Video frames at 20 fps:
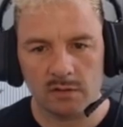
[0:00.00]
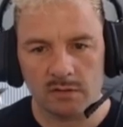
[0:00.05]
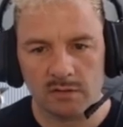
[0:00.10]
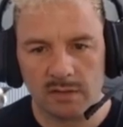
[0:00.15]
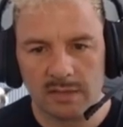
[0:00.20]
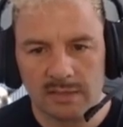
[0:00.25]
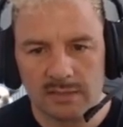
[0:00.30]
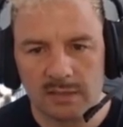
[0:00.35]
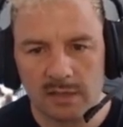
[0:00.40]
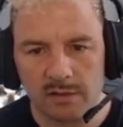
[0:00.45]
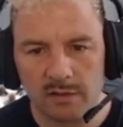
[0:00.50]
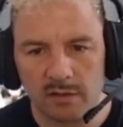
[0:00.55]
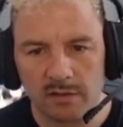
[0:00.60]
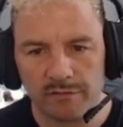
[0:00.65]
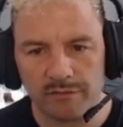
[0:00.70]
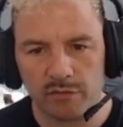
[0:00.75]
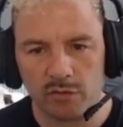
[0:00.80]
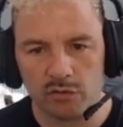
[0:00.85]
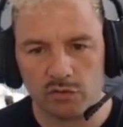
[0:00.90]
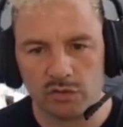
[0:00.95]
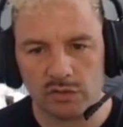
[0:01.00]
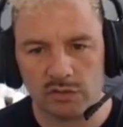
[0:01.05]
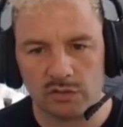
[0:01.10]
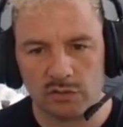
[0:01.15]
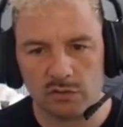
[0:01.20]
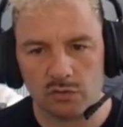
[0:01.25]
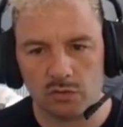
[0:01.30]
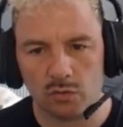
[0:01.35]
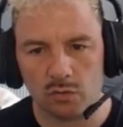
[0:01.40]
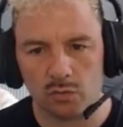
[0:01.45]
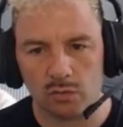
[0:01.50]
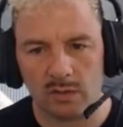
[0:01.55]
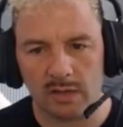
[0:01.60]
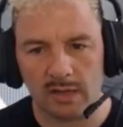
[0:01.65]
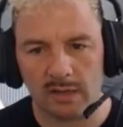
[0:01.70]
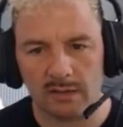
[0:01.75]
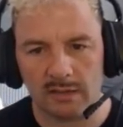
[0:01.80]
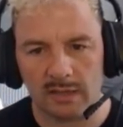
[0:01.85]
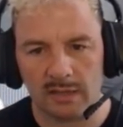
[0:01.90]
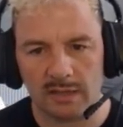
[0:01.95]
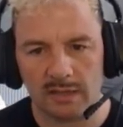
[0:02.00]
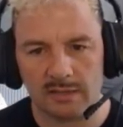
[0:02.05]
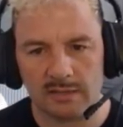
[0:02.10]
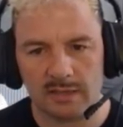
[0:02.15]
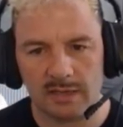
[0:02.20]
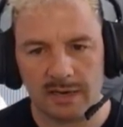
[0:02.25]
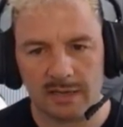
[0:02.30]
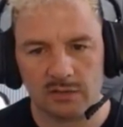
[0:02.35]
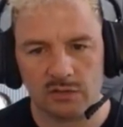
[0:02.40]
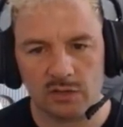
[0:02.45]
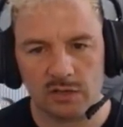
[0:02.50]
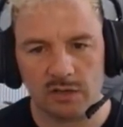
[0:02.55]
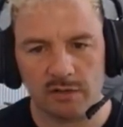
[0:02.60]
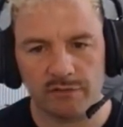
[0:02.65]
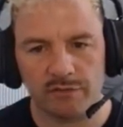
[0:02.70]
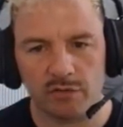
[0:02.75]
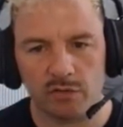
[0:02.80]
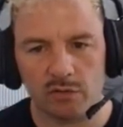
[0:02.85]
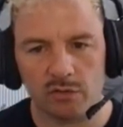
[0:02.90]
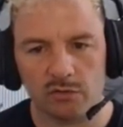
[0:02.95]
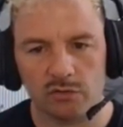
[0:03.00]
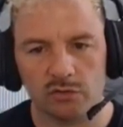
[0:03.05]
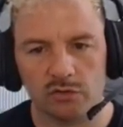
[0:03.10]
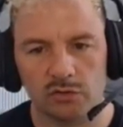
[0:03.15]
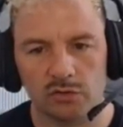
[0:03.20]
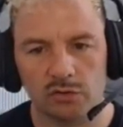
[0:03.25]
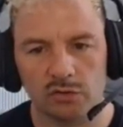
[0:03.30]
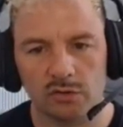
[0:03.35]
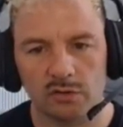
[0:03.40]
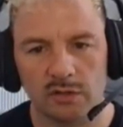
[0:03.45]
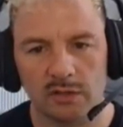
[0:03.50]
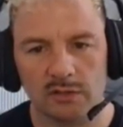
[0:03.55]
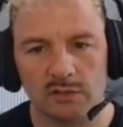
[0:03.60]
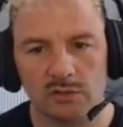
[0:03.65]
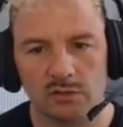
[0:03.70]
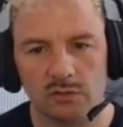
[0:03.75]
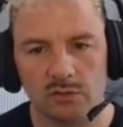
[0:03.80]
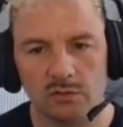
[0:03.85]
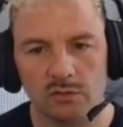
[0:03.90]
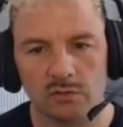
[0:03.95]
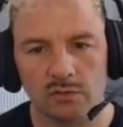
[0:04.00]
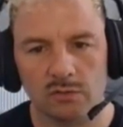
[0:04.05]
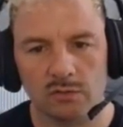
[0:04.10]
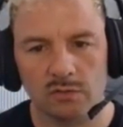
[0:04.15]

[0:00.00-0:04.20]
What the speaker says: These can converge into 2, can't they? These can actually converge, these 2.